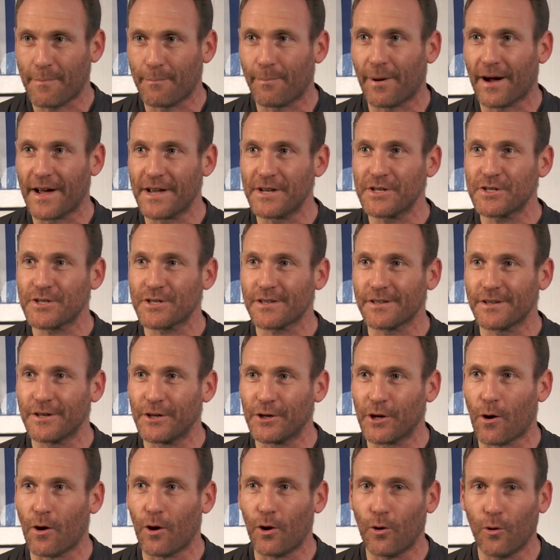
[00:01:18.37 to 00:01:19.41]
base, you
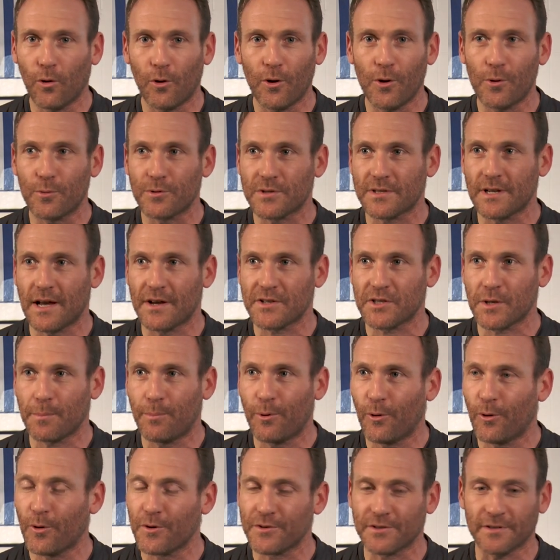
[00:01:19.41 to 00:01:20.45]
know, a loyal set of
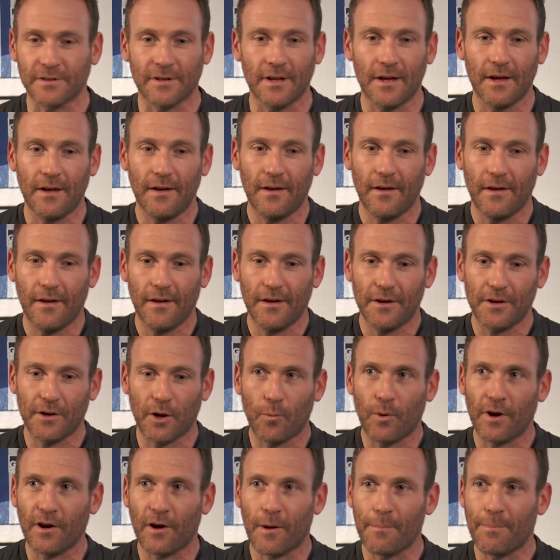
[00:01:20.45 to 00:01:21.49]
supporters. And, you know,
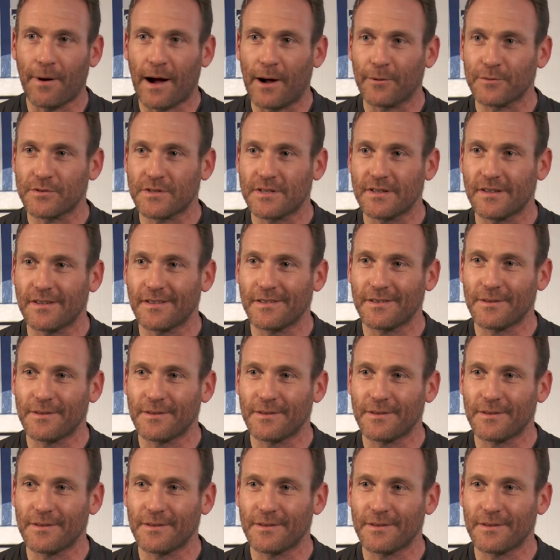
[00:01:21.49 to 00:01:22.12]
when I bounced